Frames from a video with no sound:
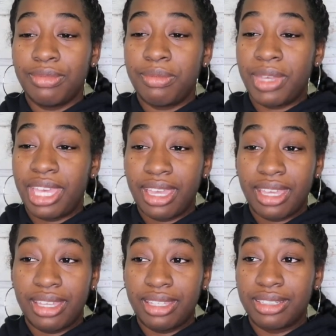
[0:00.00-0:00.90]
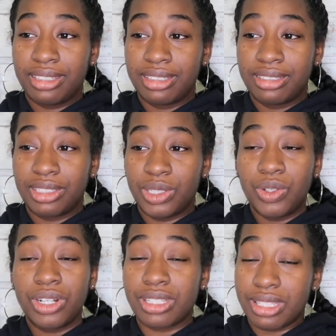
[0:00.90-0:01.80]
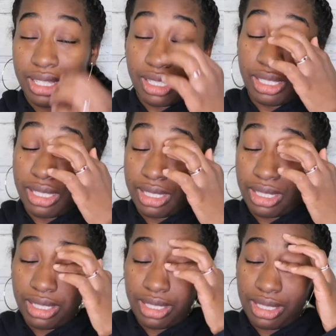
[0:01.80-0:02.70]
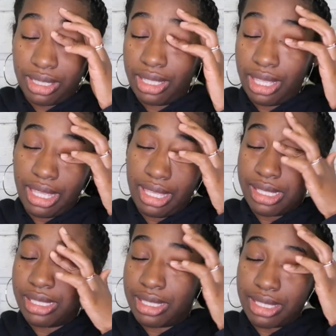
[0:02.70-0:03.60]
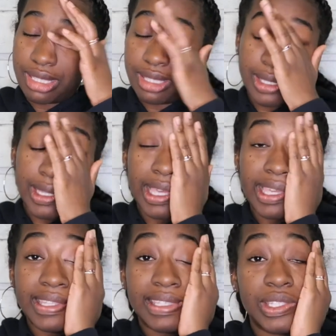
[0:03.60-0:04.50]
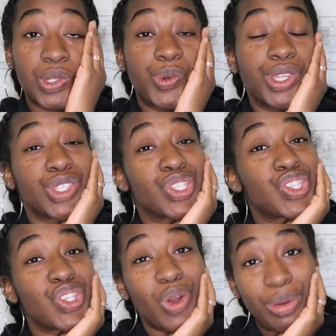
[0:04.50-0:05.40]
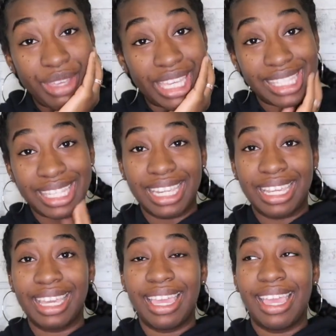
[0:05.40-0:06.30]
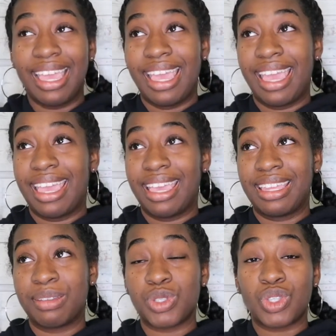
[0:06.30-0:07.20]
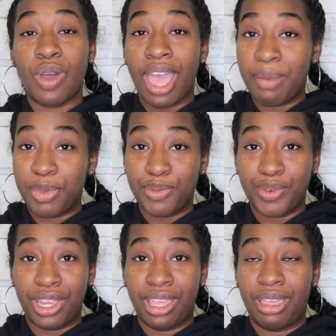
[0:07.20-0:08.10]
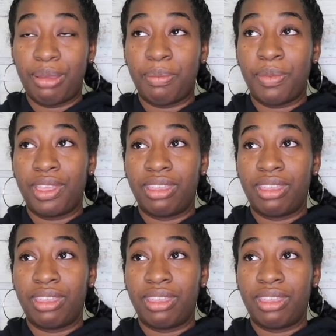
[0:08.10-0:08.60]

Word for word: man the lord is good he's he's doing so amazing and I'm so happy for him.